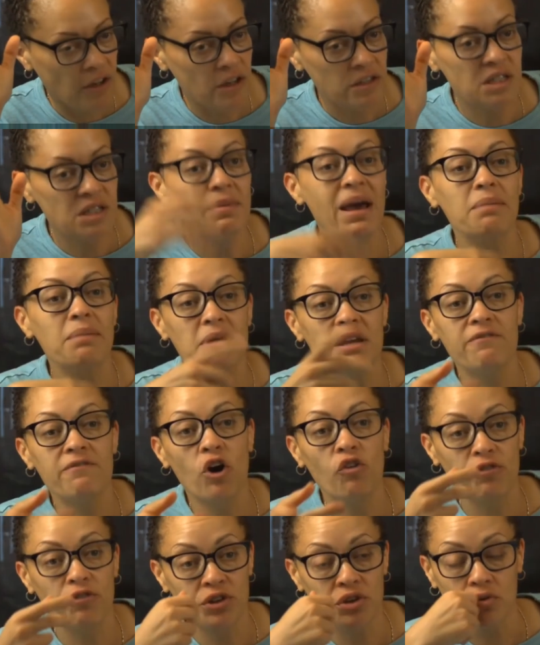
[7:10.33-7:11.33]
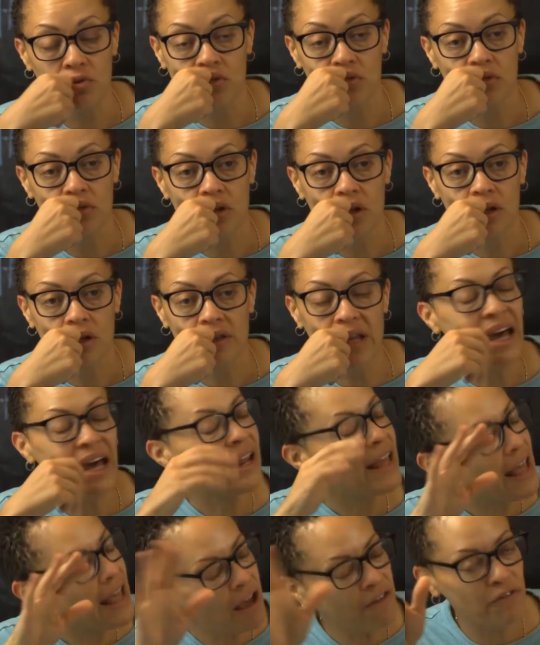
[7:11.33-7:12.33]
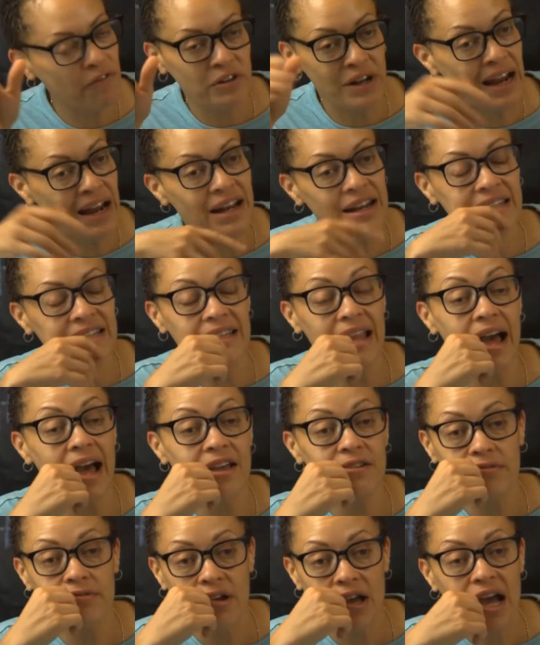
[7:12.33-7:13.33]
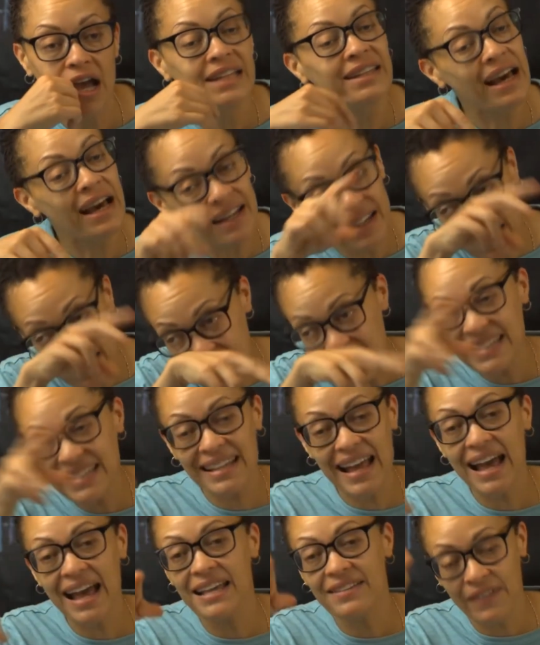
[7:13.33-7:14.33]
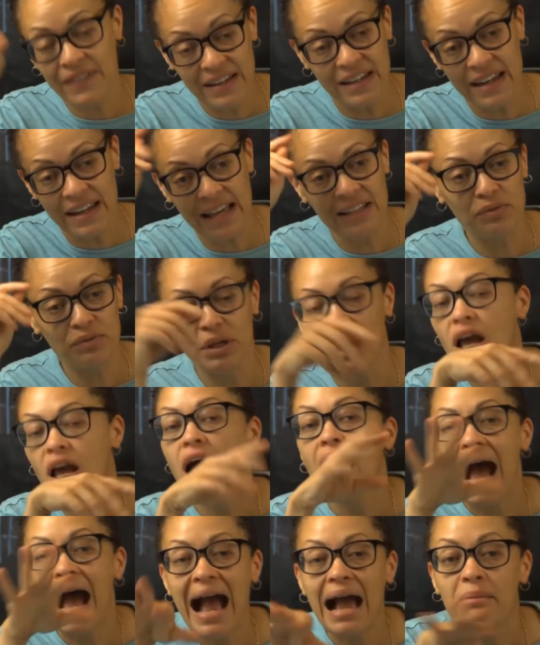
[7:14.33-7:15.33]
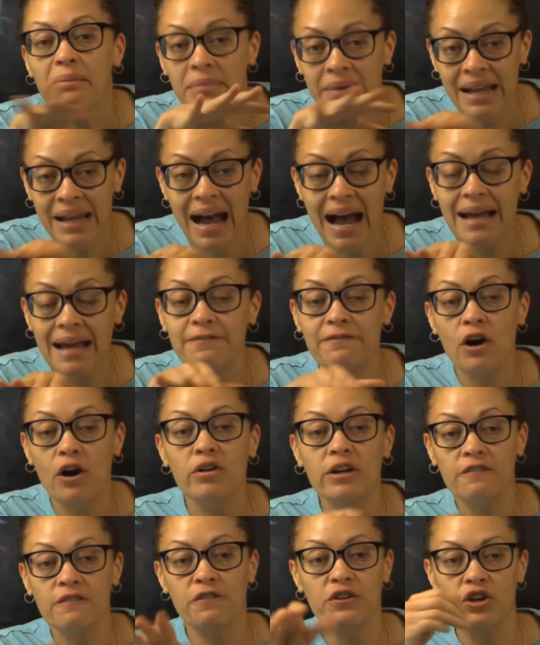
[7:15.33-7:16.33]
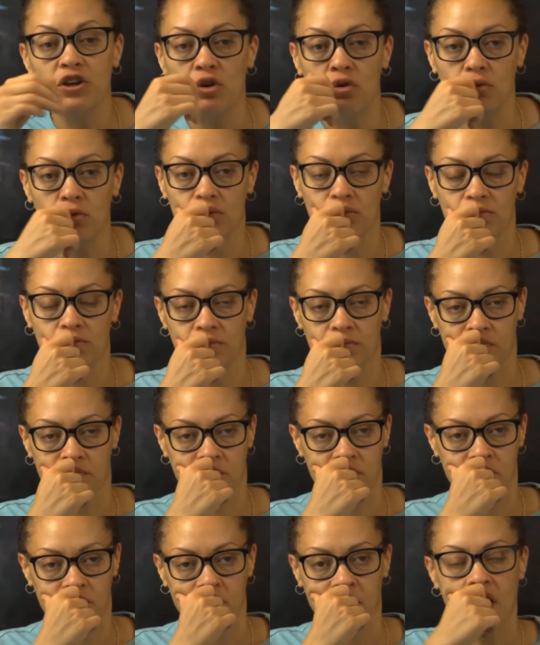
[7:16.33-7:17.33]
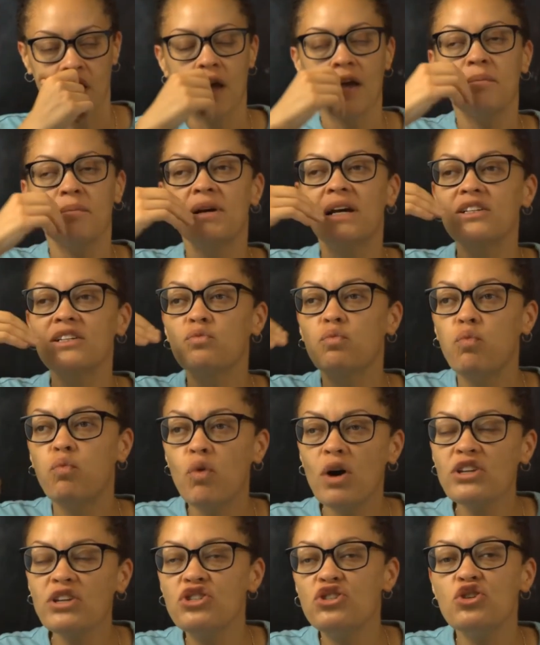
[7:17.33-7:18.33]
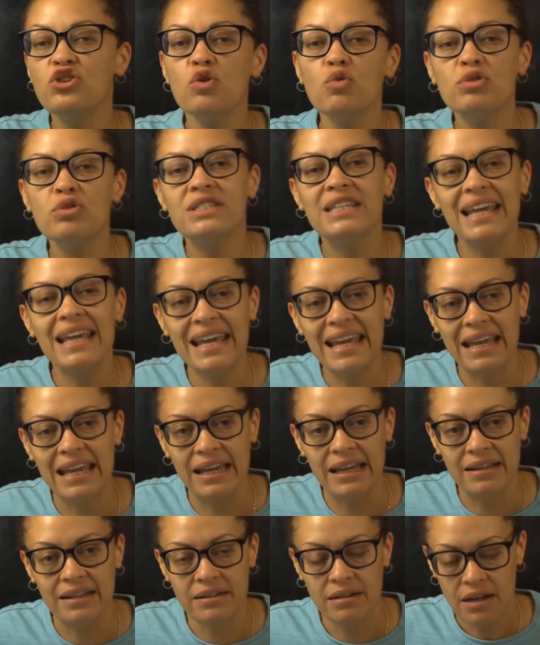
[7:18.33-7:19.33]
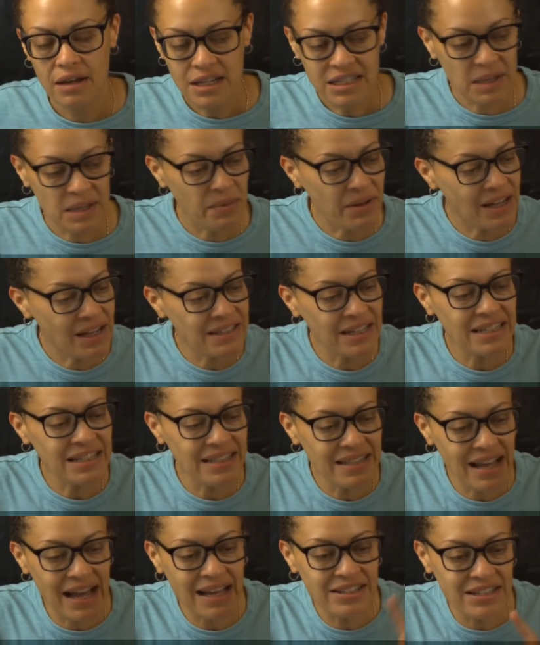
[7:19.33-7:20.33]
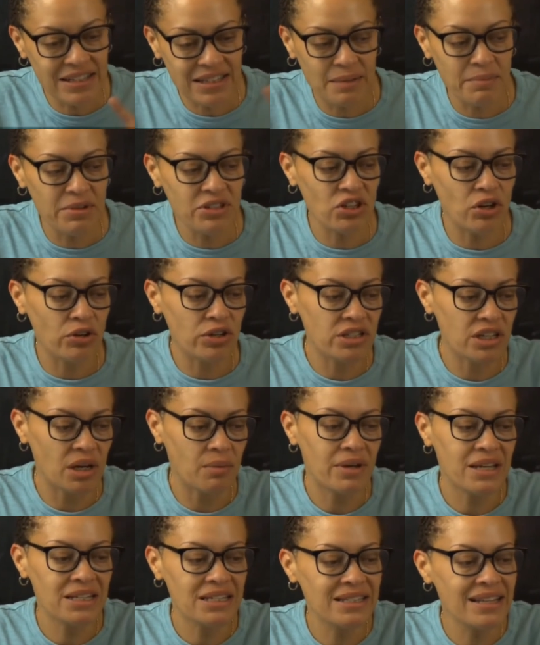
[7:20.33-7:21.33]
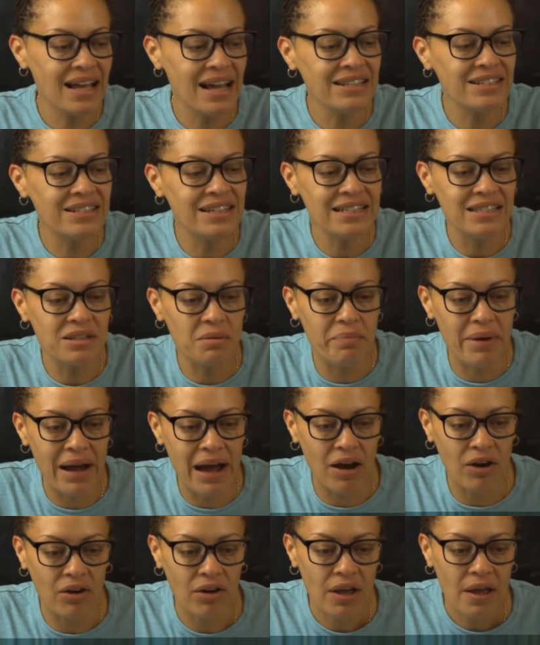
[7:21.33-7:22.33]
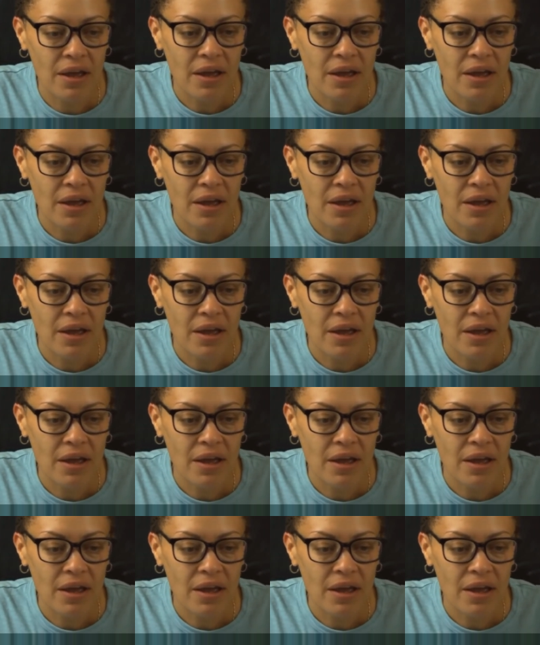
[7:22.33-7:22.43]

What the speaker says: to make me vote for you. Not ever. Not in this life. Not in this life and the next one. I am not voting for you. Because what you did. See, because it's not just. Let me show you something. It's not just about